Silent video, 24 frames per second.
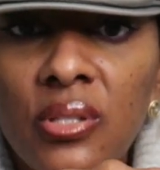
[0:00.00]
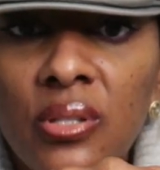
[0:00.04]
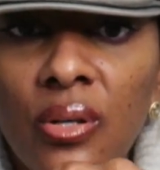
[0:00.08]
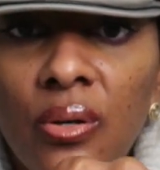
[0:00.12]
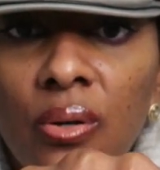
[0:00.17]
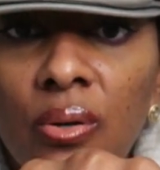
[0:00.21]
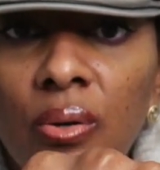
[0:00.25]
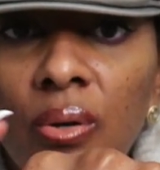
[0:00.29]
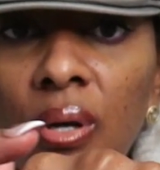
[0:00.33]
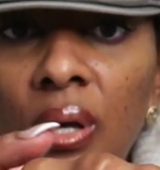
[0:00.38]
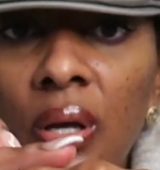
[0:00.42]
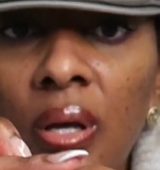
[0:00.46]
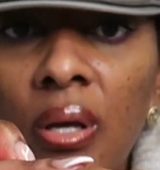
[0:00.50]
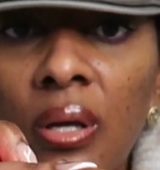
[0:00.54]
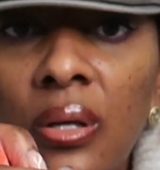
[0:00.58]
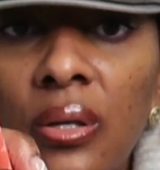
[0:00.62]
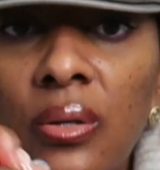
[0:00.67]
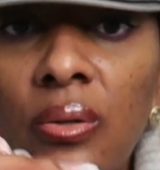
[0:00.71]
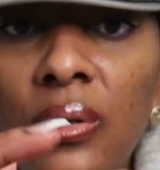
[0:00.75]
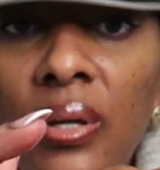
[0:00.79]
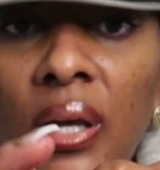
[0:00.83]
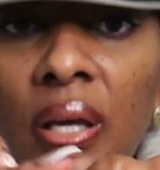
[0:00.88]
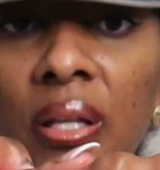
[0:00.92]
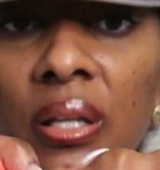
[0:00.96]
so
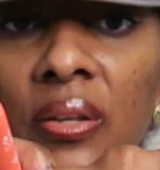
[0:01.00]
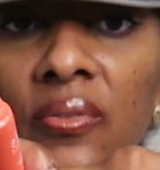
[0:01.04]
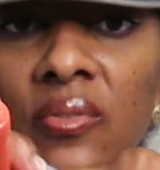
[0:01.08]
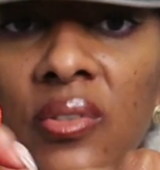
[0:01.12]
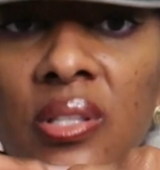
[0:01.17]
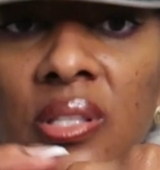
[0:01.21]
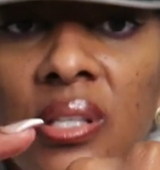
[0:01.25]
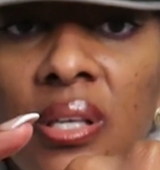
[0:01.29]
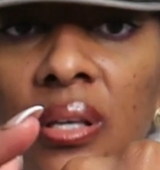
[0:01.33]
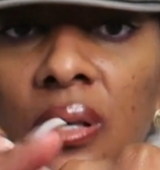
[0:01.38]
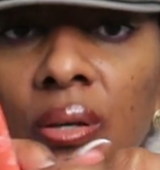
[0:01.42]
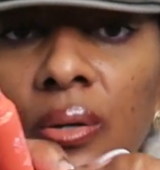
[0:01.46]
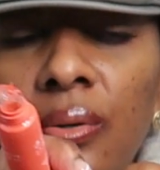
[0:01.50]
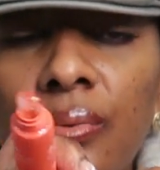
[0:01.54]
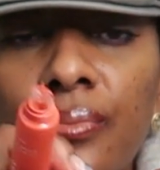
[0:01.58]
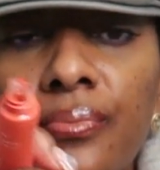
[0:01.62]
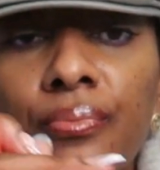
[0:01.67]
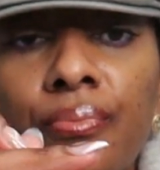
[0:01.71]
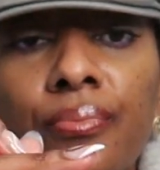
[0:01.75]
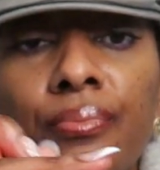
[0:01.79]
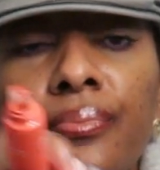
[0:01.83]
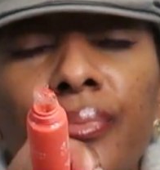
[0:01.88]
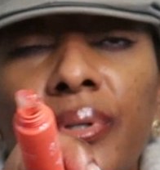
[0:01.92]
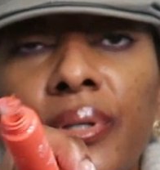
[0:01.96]
you can't even tell
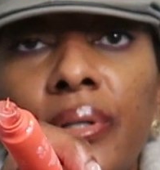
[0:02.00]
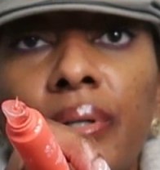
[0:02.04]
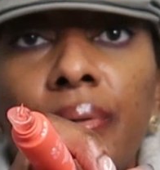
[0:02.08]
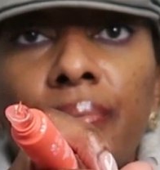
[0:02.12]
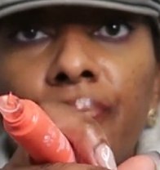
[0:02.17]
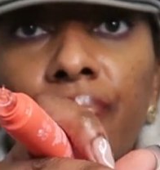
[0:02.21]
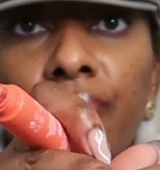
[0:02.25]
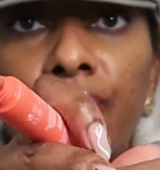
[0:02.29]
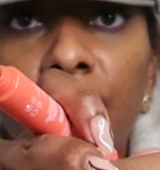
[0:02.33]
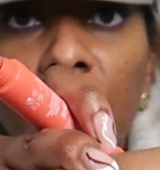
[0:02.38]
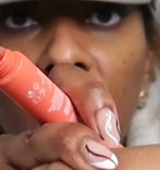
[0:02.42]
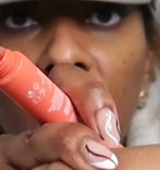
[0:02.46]
but